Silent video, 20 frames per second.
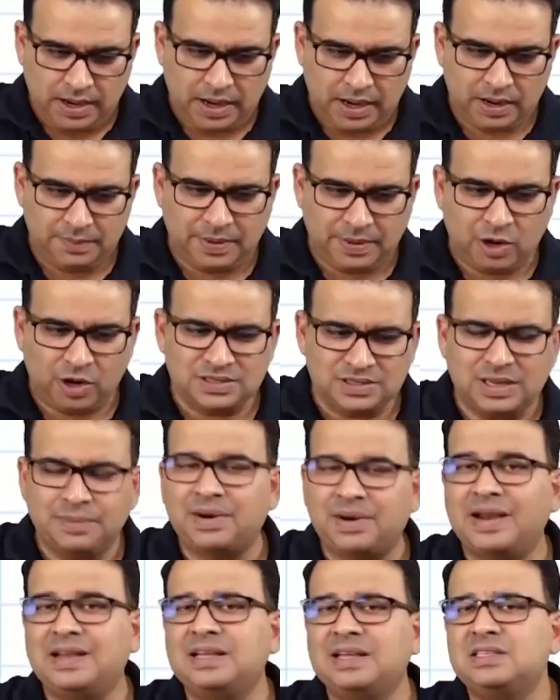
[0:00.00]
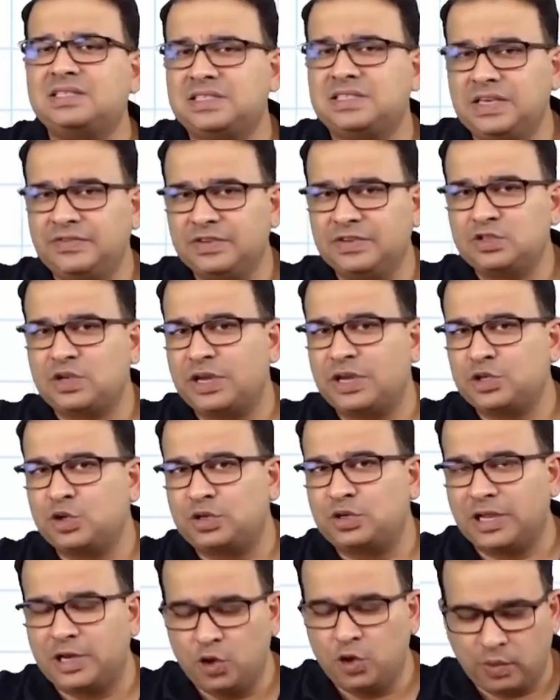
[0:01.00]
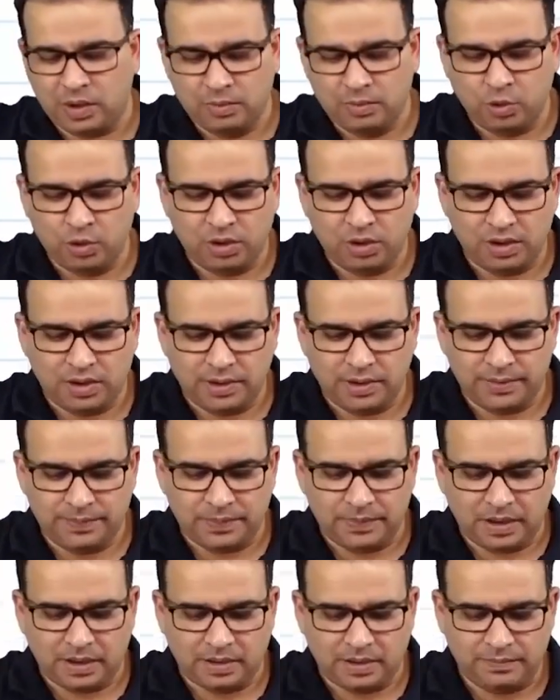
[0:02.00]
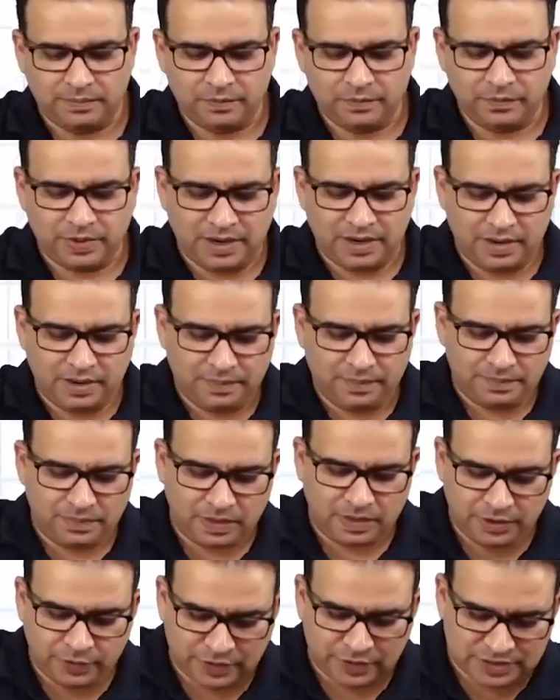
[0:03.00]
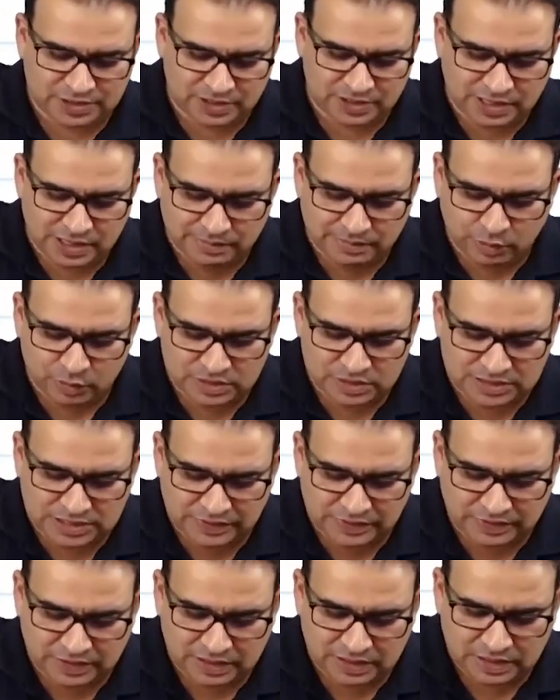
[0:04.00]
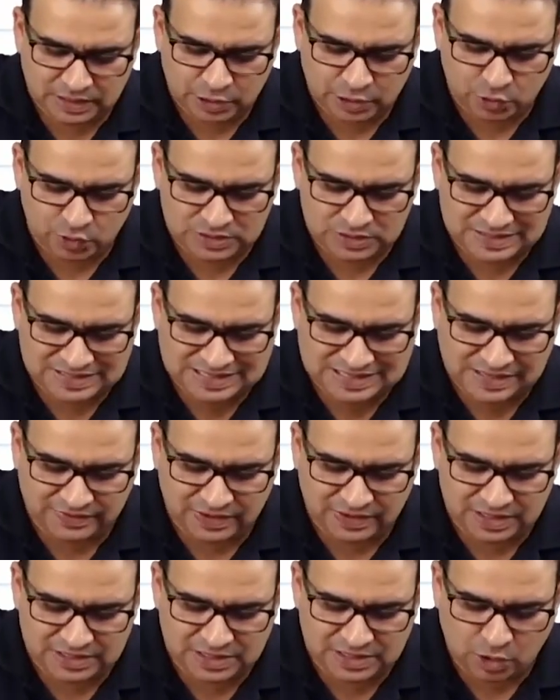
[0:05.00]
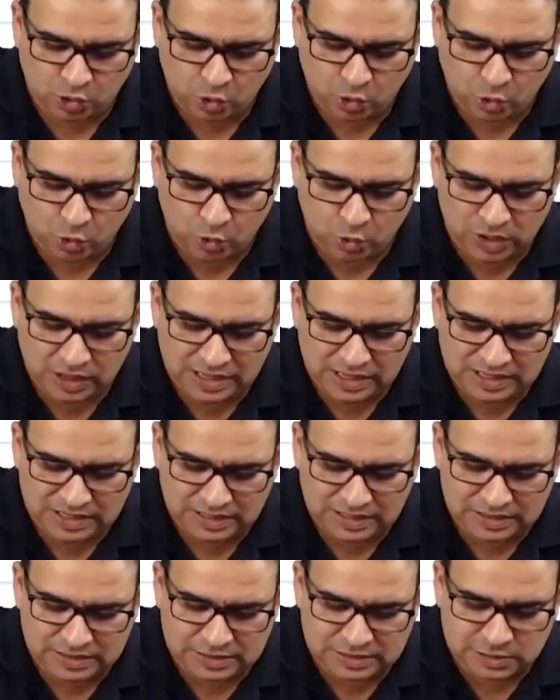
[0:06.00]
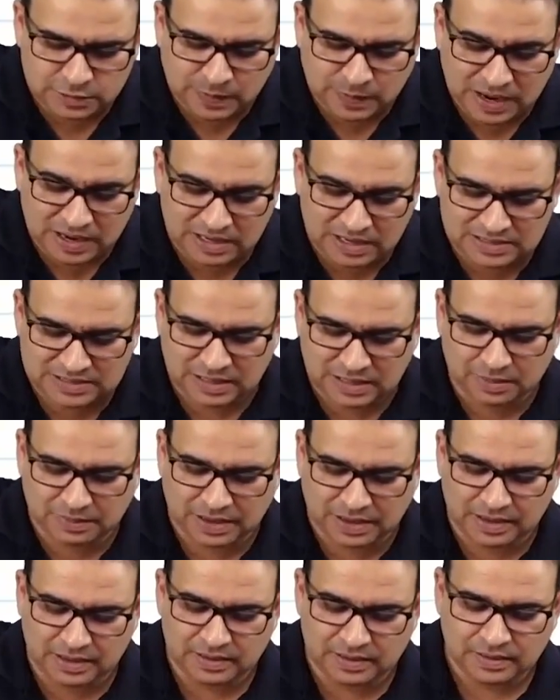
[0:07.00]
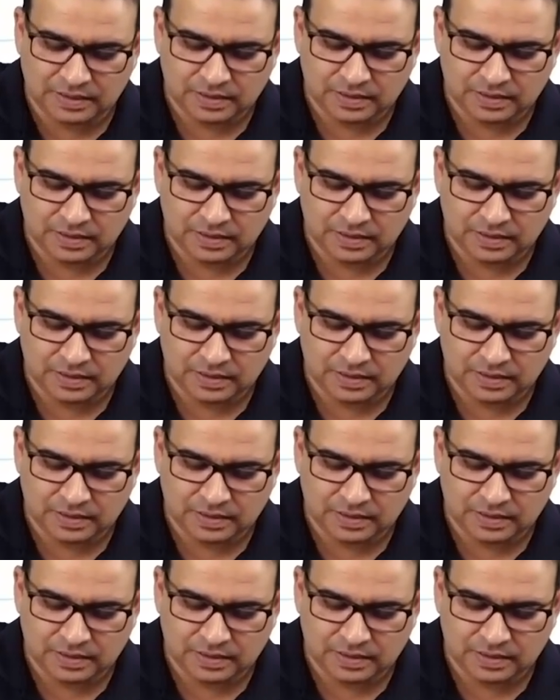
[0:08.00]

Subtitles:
And because I'm writing C1, so I should tell you one more very interesting thing about C1. You know, C1 is the only spinal segment.